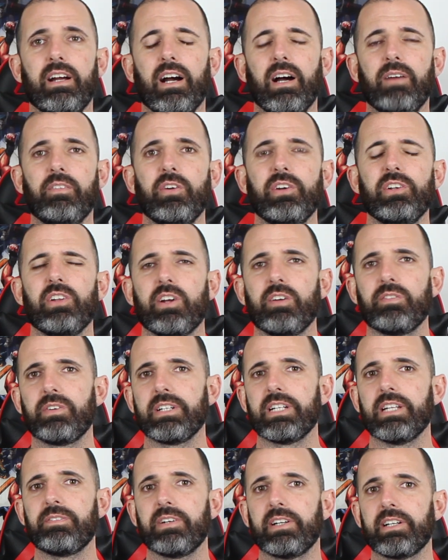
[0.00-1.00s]
I'm always looking for
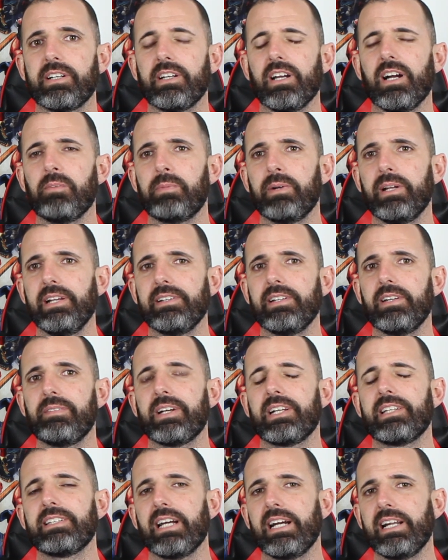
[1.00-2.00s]
different companies, and I'm
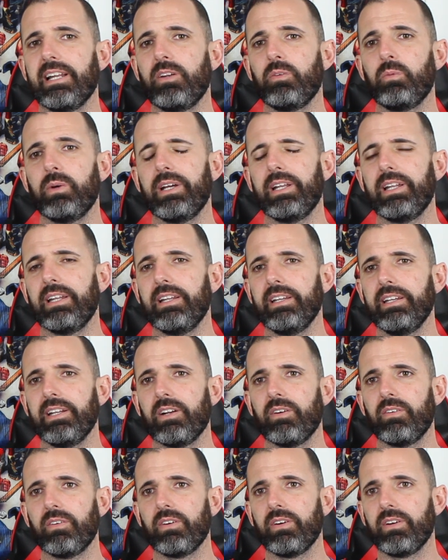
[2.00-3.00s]
excited
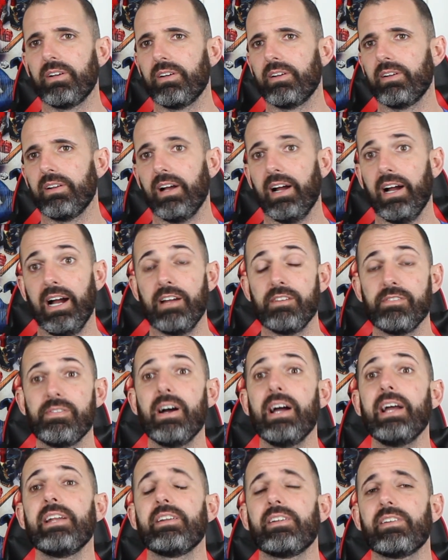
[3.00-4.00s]
when I
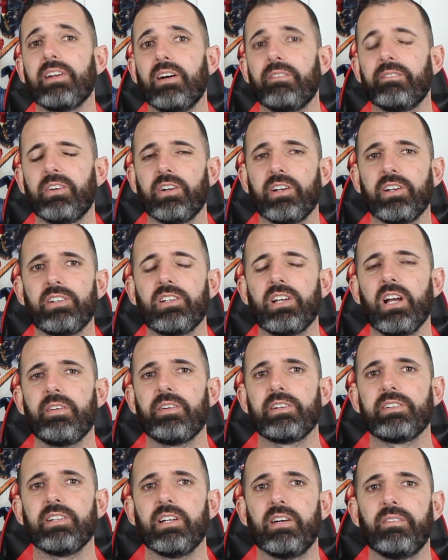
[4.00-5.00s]
find some or
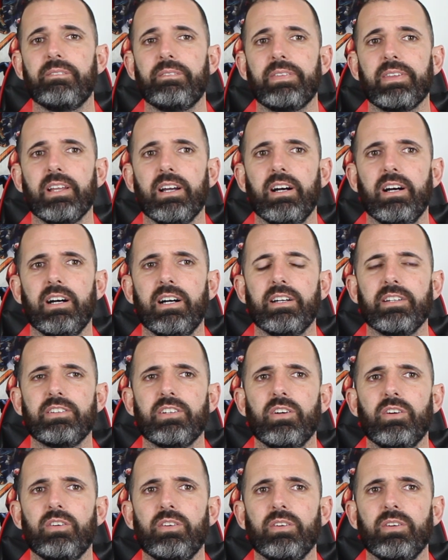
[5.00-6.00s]
discover some.
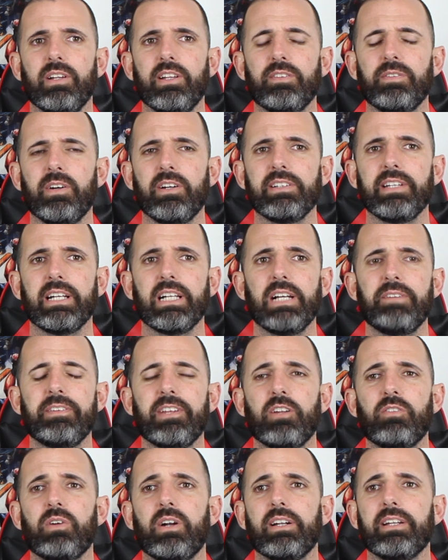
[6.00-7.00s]
So as far as like
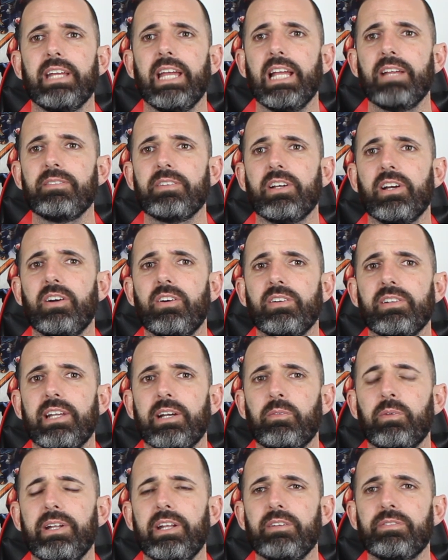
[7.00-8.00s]
limited run games goes,
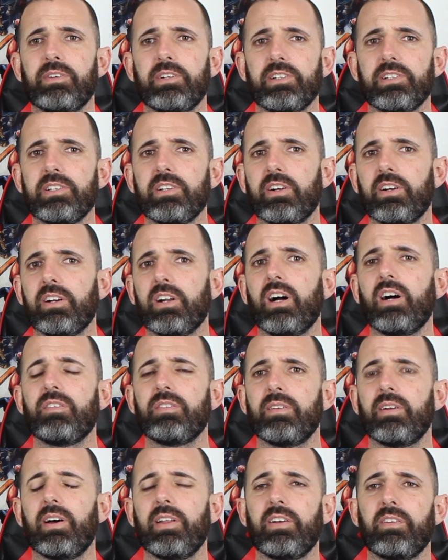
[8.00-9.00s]
like when they first started off,
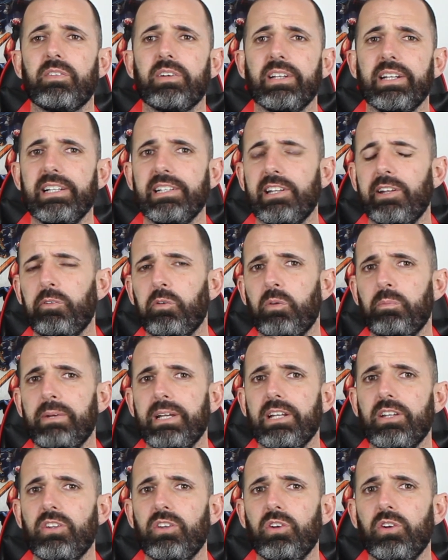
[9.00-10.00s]
a lot of the releases would
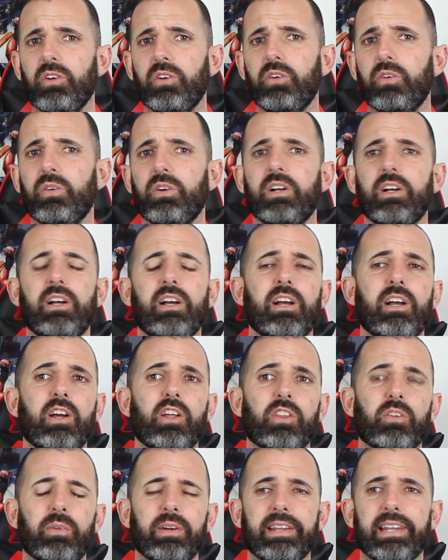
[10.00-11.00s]
be
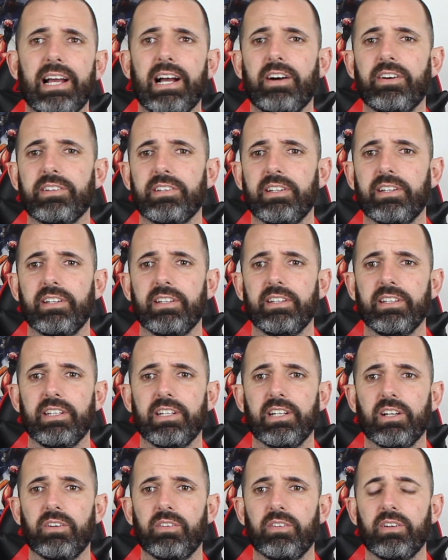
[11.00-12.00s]

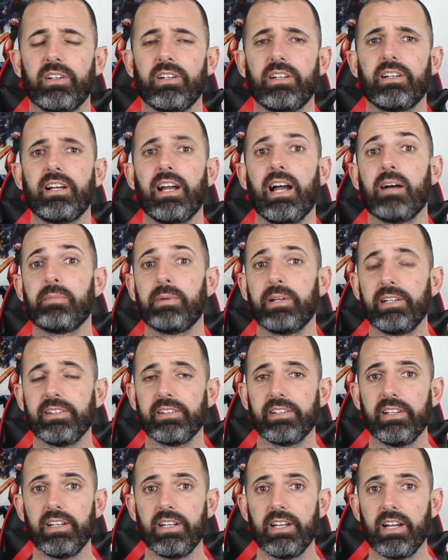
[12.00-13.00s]
2,000-3,000
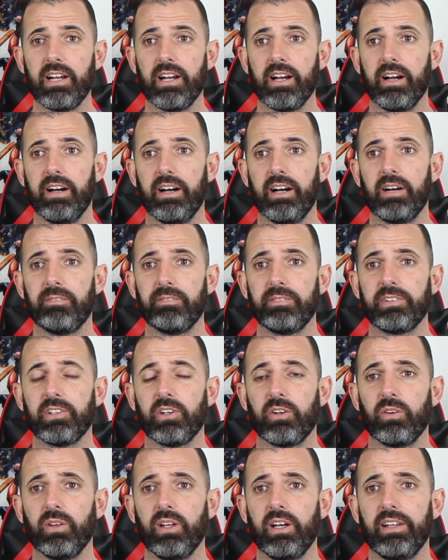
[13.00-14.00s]
copies.
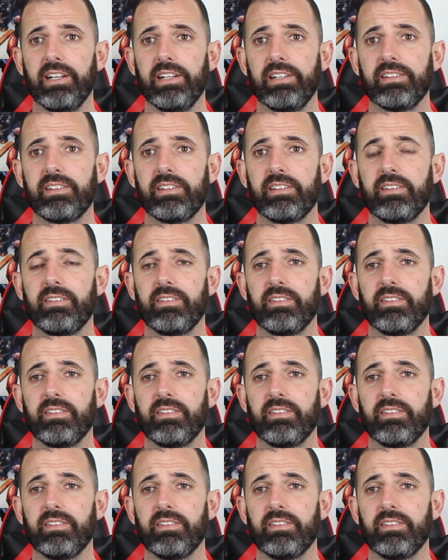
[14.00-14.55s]
So a lot of these